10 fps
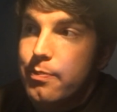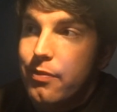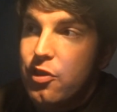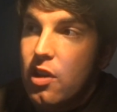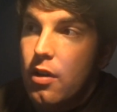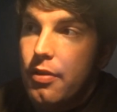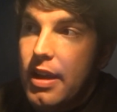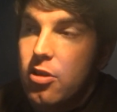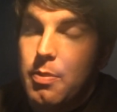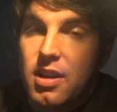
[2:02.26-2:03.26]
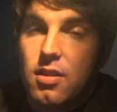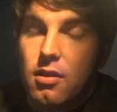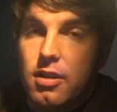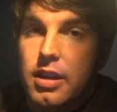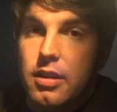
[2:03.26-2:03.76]
So that's
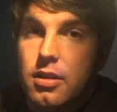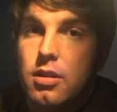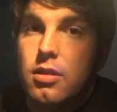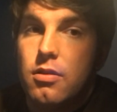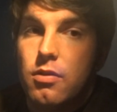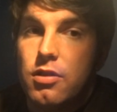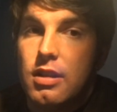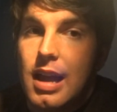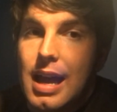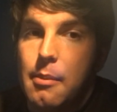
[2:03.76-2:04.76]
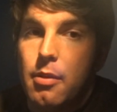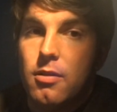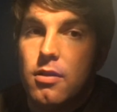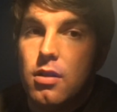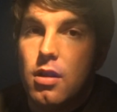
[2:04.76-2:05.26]
basically what's going to
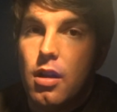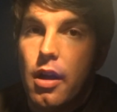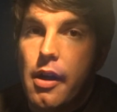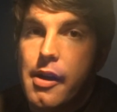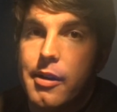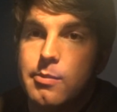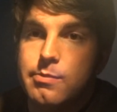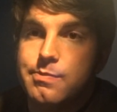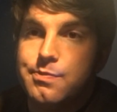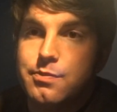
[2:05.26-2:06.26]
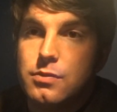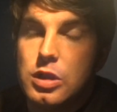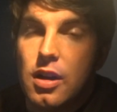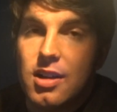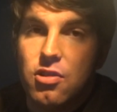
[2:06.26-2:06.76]
happen.
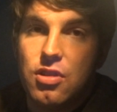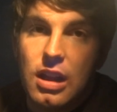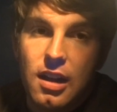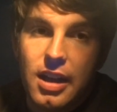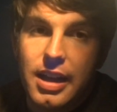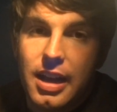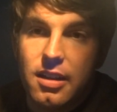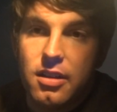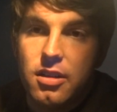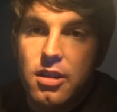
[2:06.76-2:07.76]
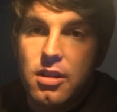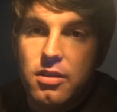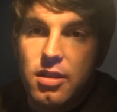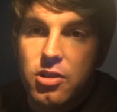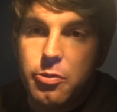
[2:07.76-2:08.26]
So I just thought I'd kind of
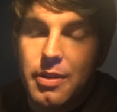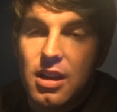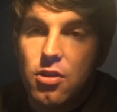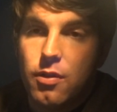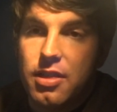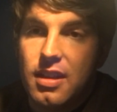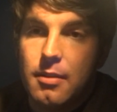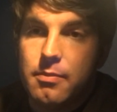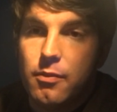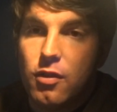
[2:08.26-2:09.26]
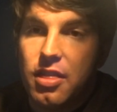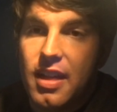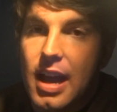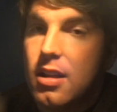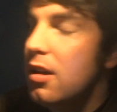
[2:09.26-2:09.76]
touch base with you with
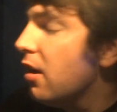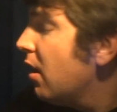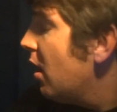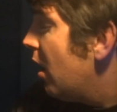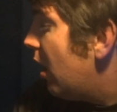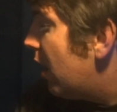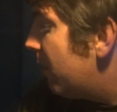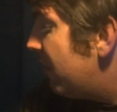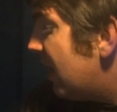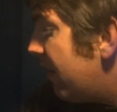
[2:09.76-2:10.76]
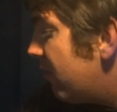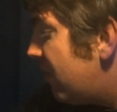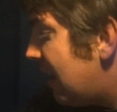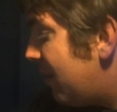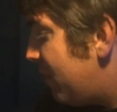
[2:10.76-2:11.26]
that. The other
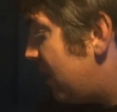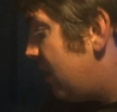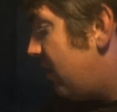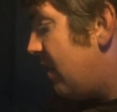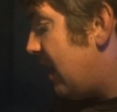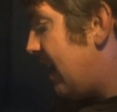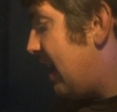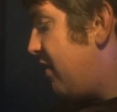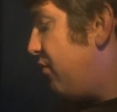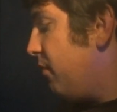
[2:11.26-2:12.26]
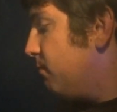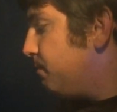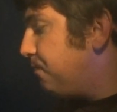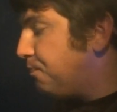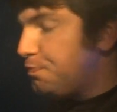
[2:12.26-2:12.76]
topic that I have,
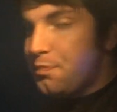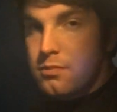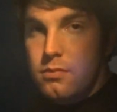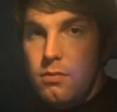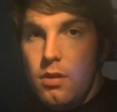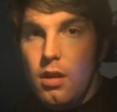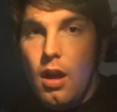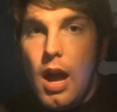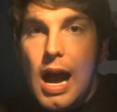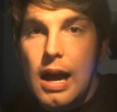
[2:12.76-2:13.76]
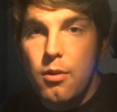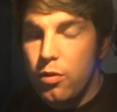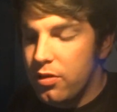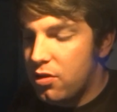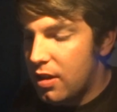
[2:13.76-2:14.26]
I
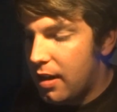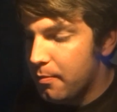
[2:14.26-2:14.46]
was